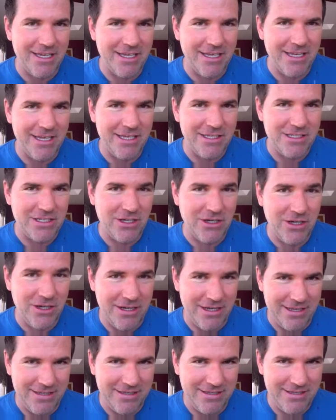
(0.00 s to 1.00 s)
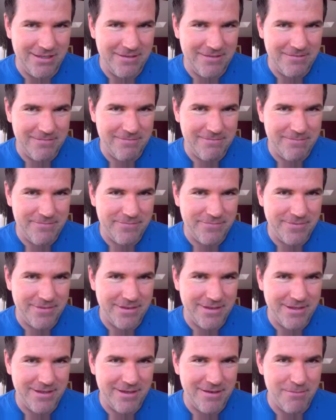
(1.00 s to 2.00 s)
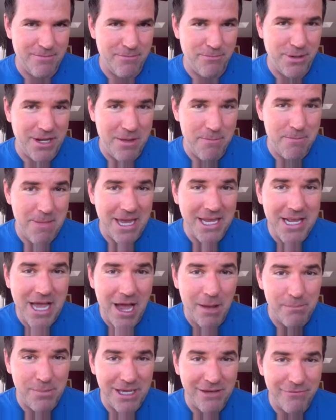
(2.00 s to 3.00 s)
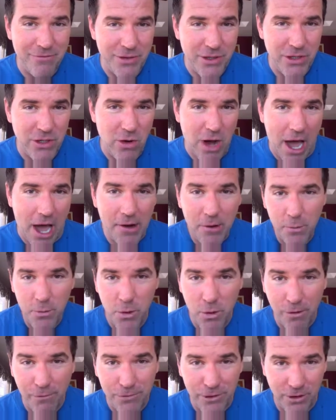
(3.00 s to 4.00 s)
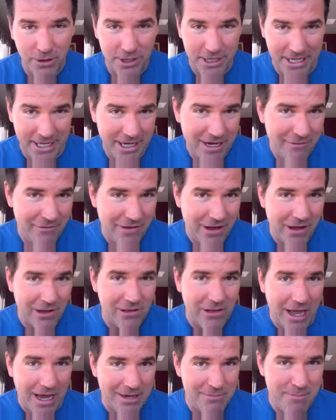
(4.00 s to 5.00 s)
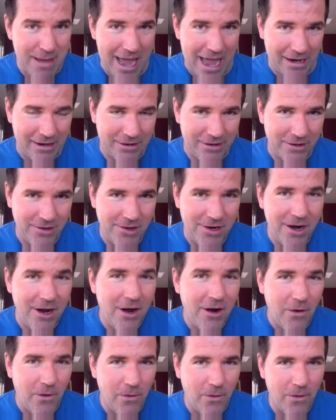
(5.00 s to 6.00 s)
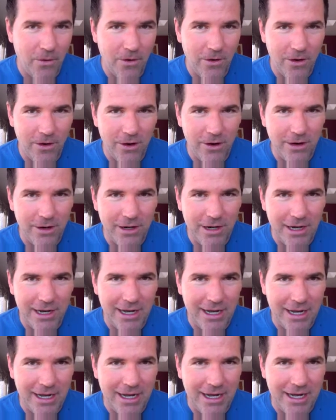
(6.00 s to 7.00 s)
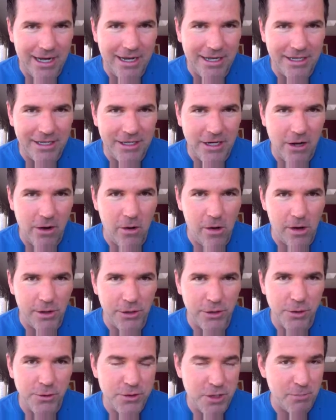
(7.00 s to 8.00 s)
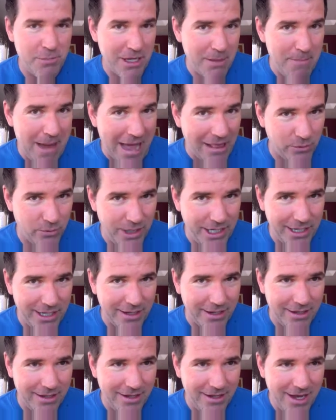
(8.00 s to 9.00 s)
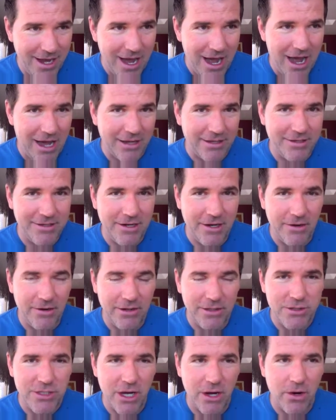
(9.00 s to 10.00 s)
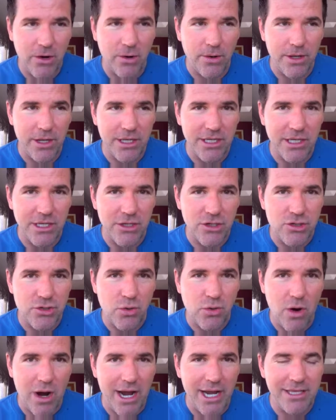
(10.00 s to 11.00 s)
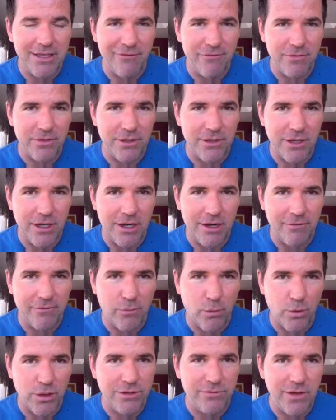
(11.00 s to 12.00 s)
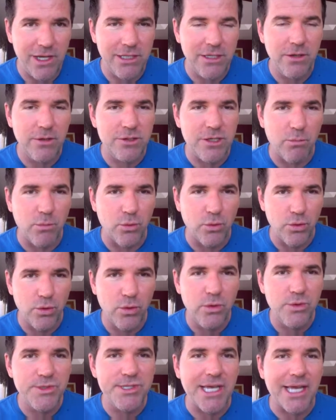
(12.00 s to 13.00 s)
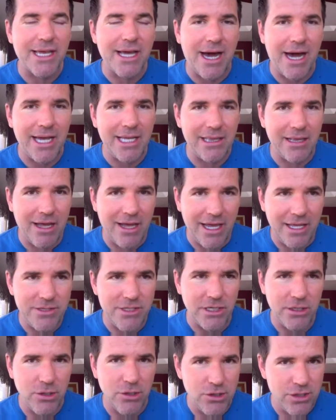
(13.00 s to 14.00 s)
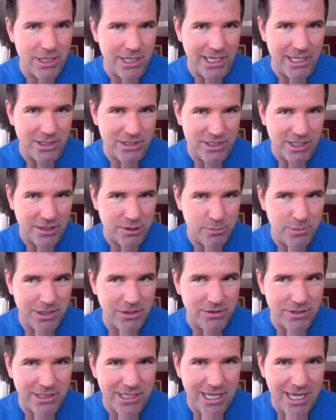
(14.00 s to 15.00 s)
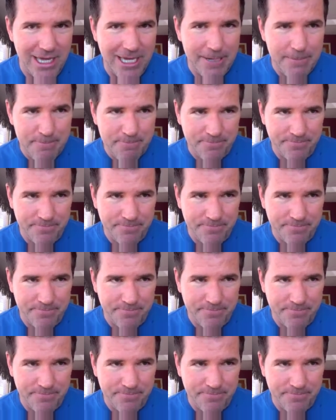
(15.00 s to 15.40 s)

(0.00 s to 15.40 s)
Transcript: is good, but it may not be for you. I don't know if you're an NFL linebacker or used to be a ballerina. So trying to force feed you some rules and guidelines that you should eat 6 meals a day